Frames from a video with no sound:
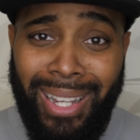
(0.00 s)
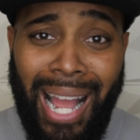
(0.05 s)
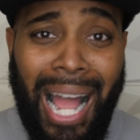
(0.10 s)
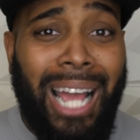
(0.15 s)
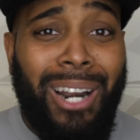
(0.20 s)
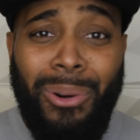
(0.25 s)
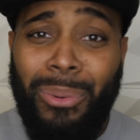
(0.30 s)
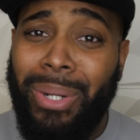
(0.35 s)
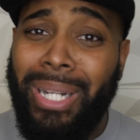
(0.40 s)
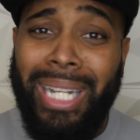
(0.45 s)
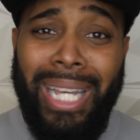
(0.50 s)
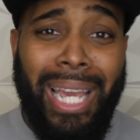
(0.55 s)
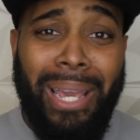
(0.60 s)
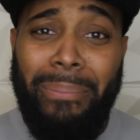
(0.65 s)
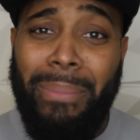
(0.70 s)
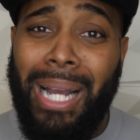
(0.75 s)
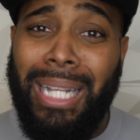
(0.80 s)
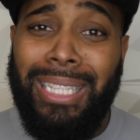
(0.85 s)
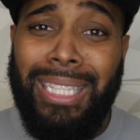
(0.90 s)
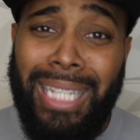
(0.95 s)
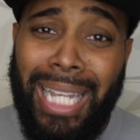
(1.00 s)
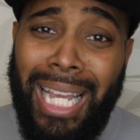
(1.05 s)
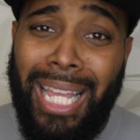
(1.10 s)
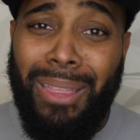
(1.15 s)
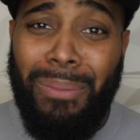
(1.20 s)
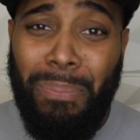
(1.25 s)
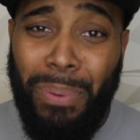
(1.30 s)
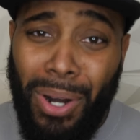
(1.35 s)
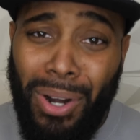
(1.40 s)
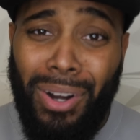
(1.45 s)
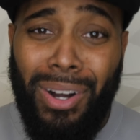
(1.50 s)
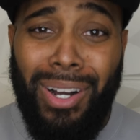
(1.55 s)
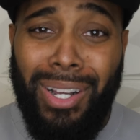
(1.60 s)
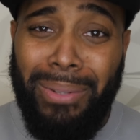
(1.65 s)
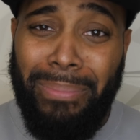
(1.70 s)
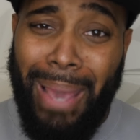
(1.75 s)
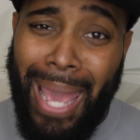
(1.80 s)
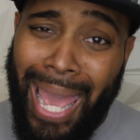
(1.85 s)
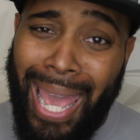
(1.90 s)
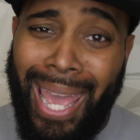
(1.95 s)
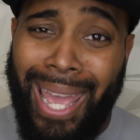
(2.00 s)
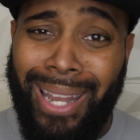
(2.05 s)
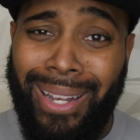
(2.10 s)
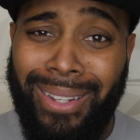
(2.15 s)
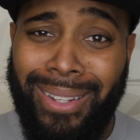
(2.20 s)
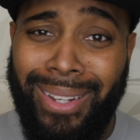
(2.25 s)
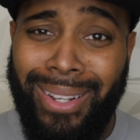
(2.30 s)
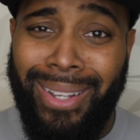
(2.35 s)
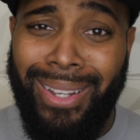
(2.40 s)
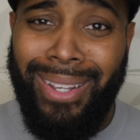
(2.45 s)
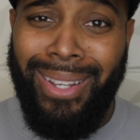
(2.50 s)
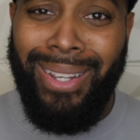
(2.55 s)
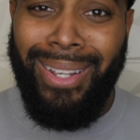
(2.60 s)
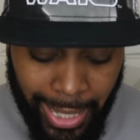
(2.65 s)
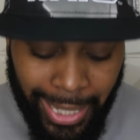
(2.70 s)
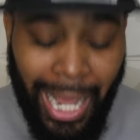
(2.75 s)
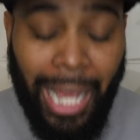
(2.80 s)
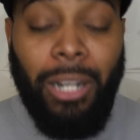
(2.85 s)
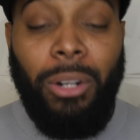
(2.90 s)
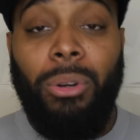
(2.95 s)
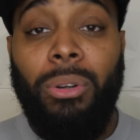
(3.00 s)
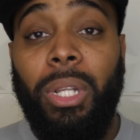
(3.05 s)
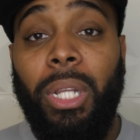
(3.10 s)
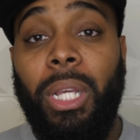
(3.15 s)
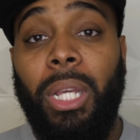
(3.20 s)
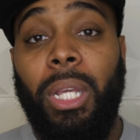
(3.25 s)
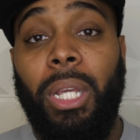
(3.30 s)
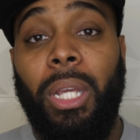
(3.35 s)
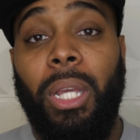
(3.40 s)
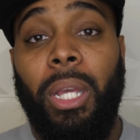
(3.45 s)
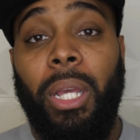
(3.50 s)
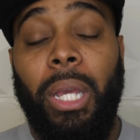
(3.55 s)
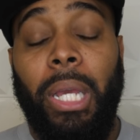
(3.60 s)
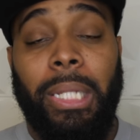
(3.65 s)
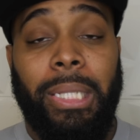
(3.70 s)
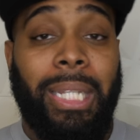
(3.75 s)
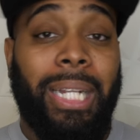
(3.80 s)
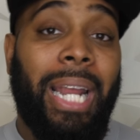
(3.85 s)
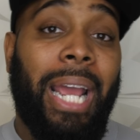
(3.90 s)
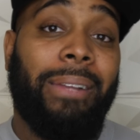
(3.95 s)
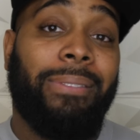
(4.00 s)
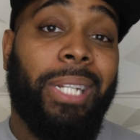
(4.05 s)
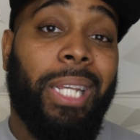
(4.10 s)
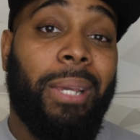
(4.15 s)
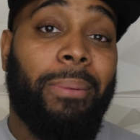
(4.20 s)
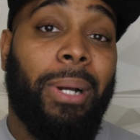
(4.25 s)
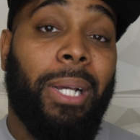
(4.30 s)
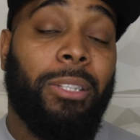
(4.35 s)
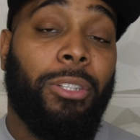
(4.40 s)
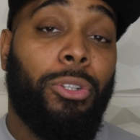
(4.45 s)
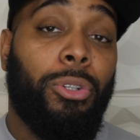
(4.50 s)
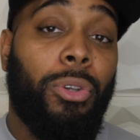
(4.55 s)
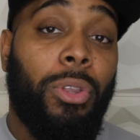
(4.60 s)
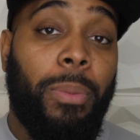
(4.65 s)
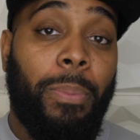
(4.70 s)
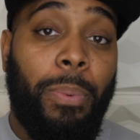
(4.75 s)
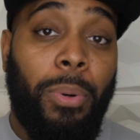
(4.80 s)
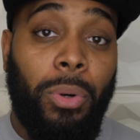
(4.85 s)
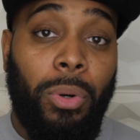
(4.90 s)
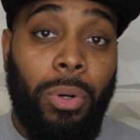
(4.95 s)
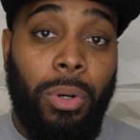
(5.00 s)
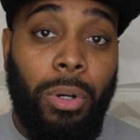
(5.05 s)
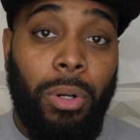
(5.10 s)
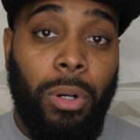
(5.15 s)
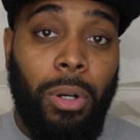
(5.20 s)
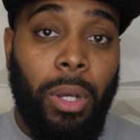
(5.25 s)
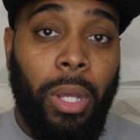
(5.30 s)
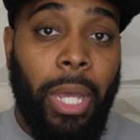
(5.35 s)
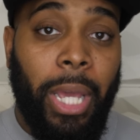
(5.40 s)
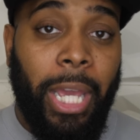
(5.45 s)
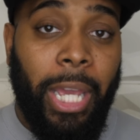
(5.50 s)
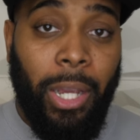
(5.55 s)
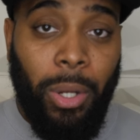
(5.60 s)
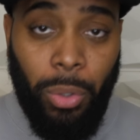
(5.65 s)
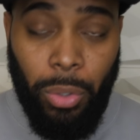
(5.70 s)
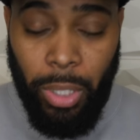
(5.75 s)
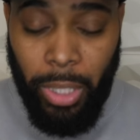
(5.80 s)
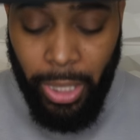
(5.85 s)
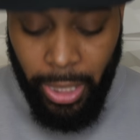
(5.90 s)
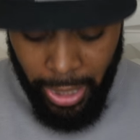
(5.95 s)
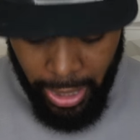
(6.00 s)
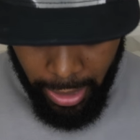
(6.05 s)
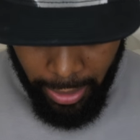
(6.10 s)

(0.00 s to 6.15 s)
I don't want to get my teeth pulled, man. Not only did I have to get my tooth pulled in order to